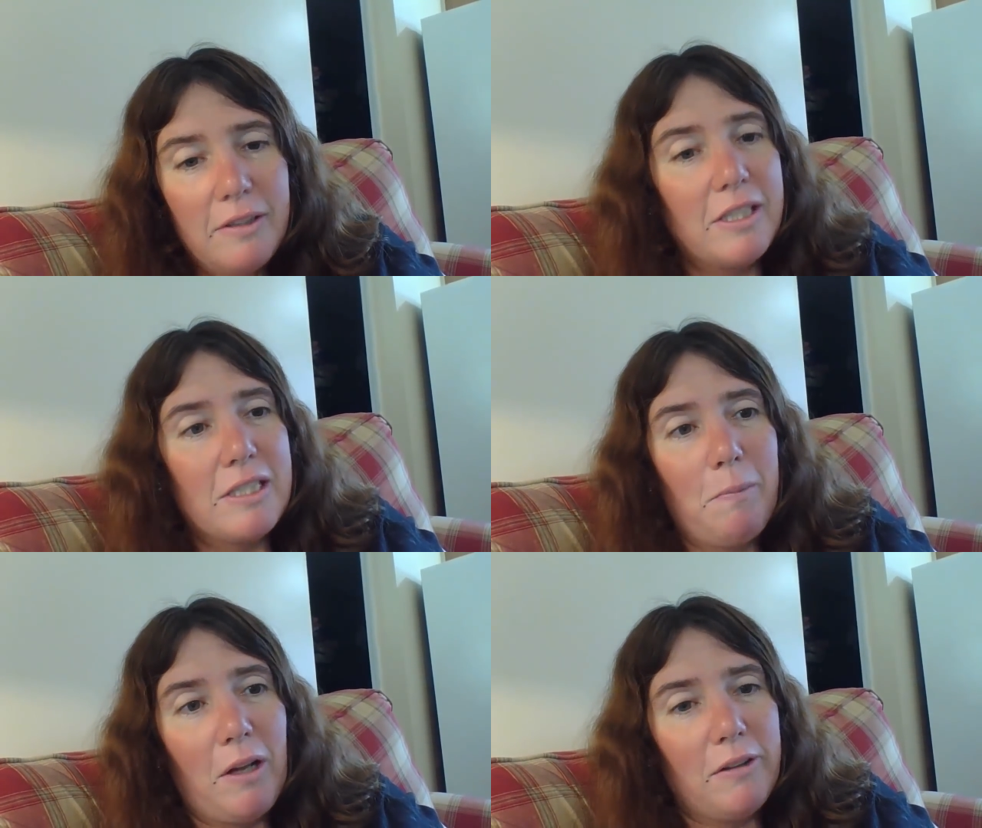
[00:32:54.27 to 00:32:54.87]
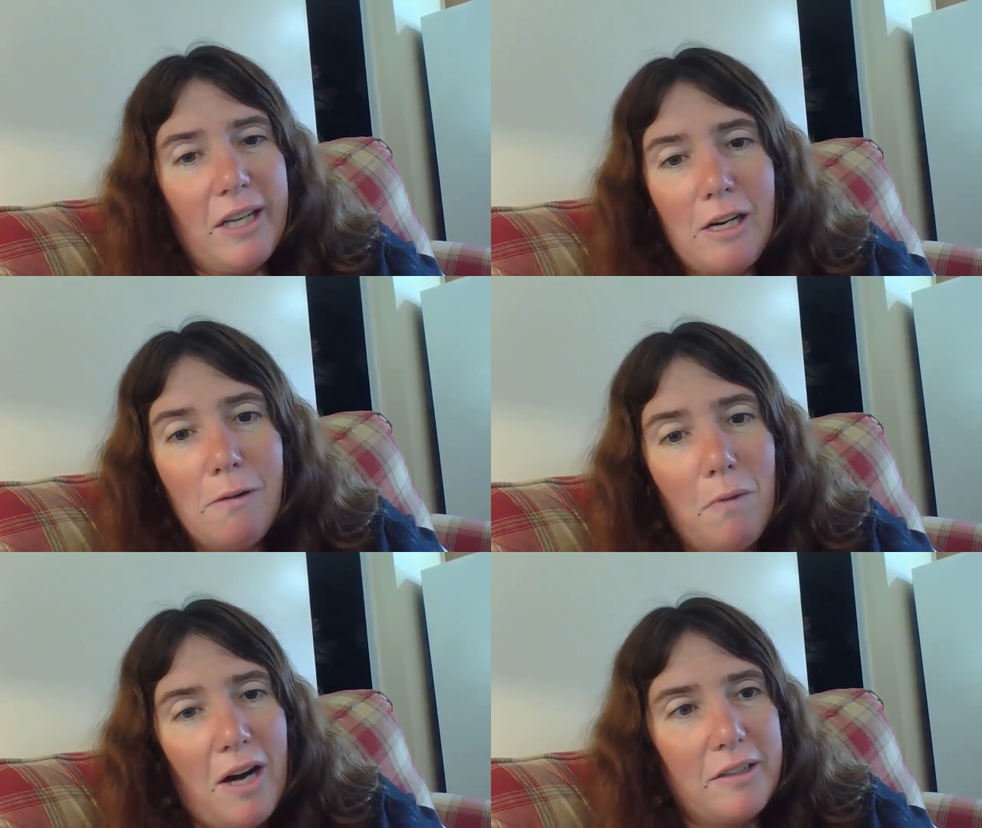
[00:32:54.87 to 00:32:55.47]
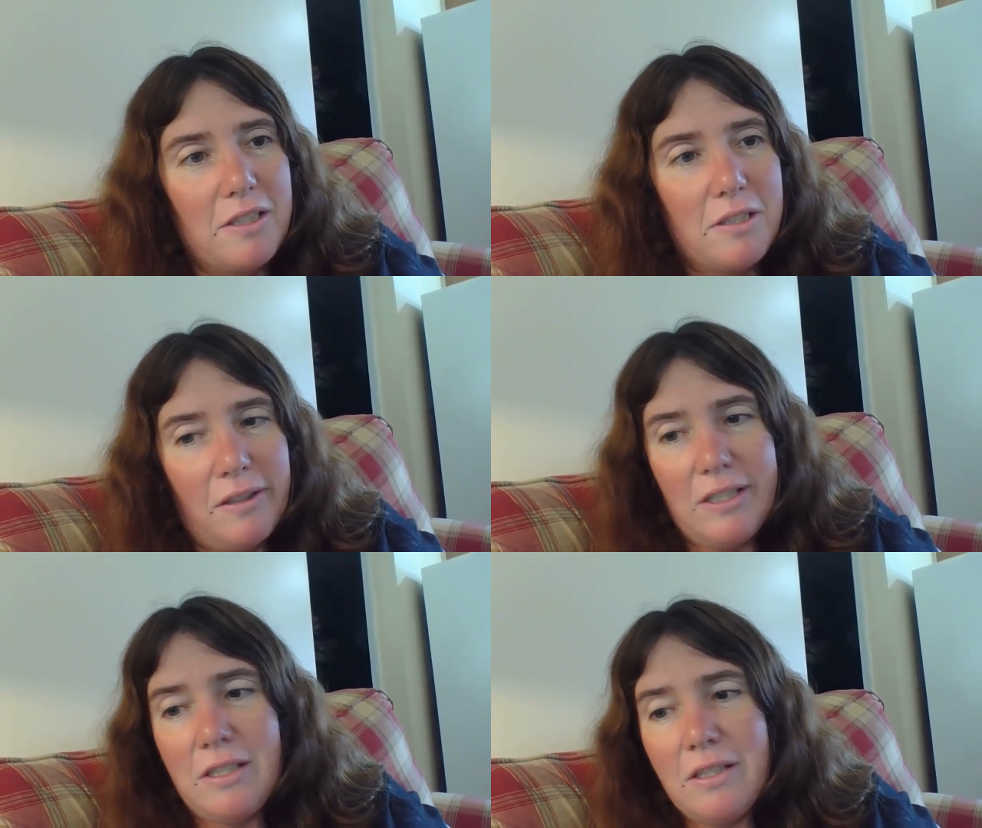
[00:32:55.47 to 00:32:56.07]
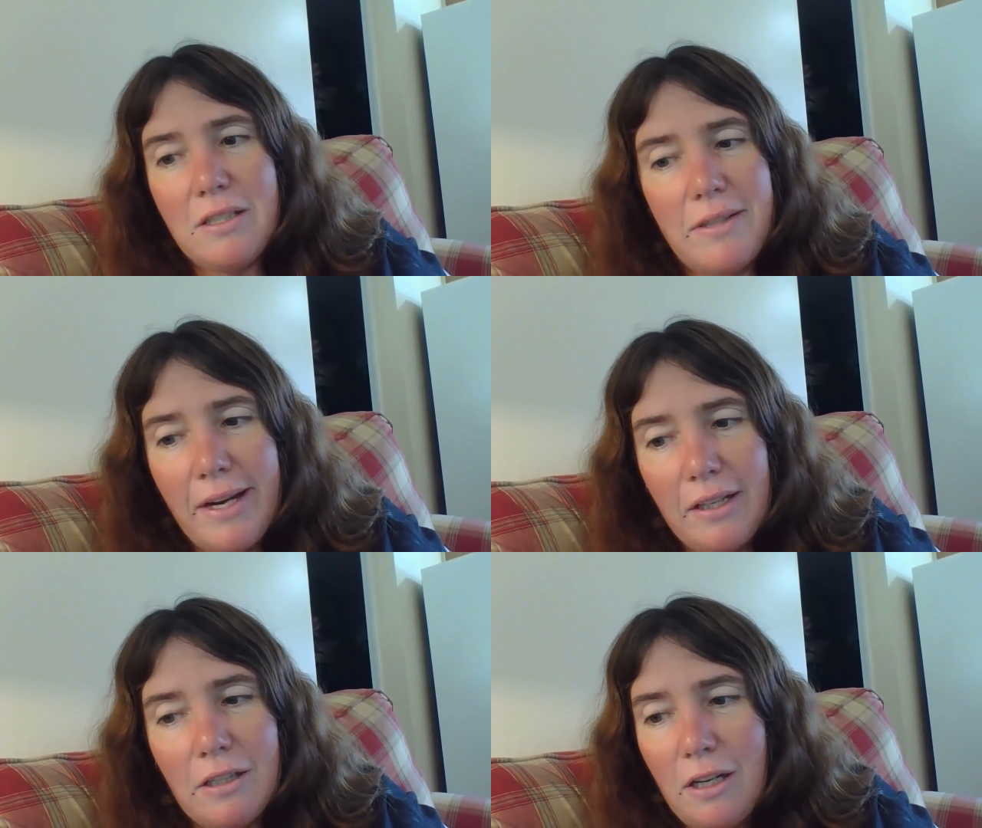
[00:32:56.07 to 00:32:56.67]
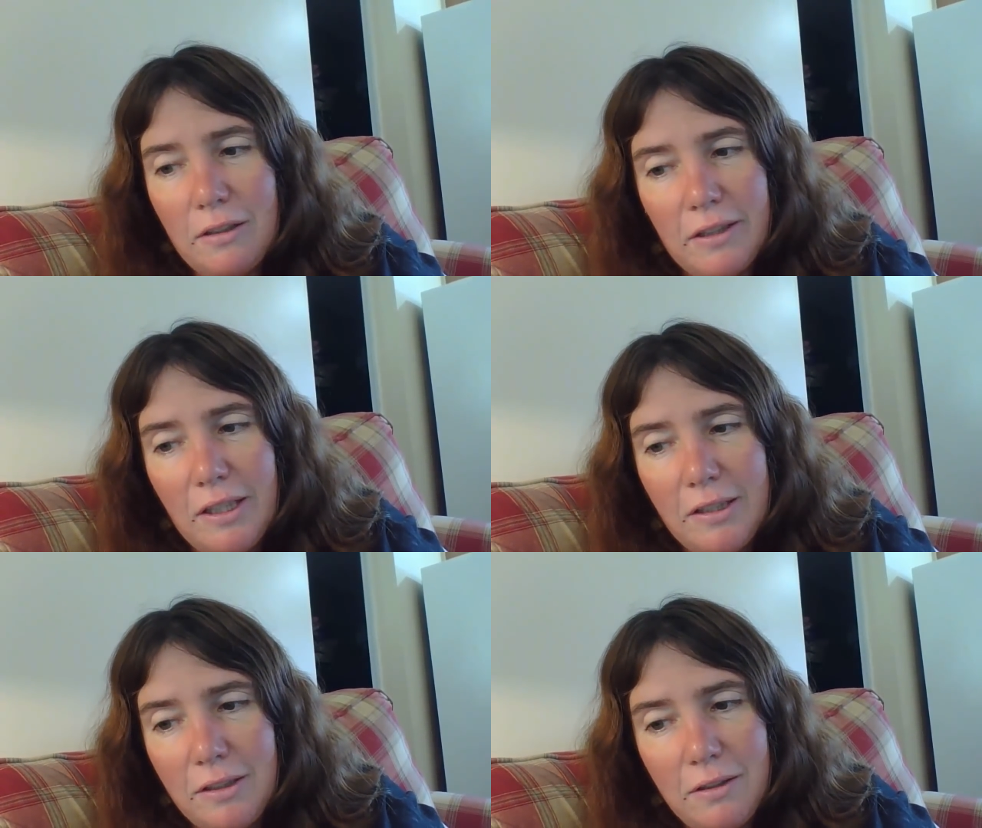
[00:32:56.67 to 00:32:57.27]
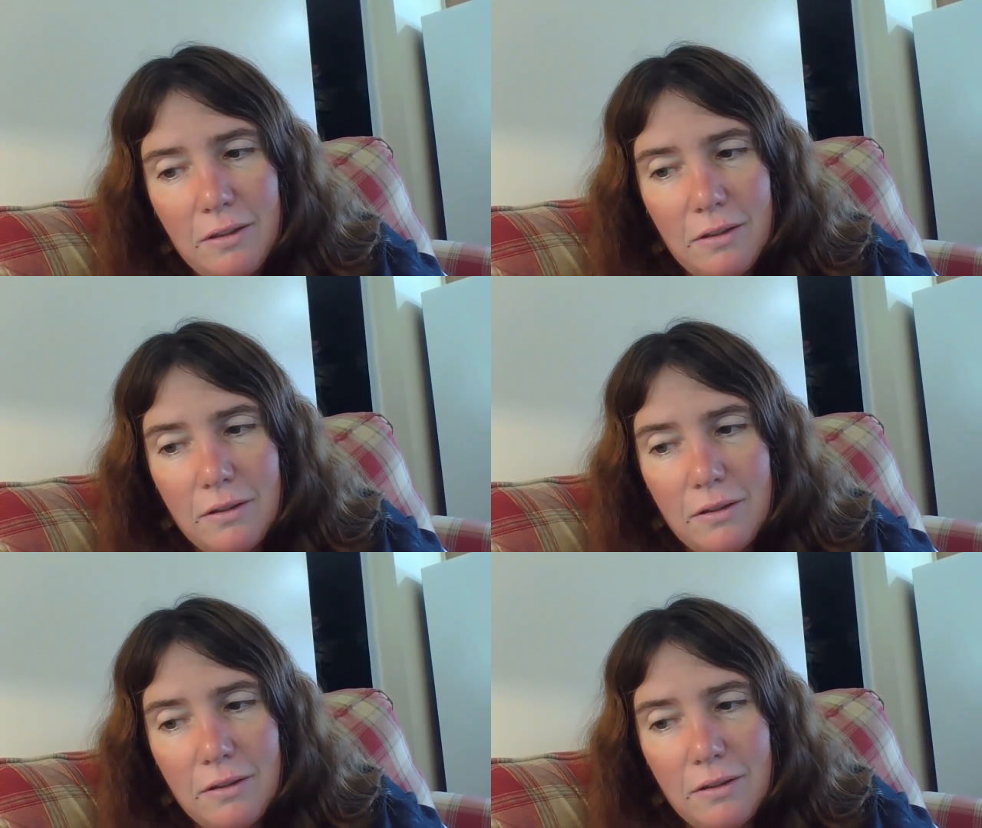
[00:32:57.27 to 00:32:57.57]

Just to be able to get out and walk the streets and just take it all in.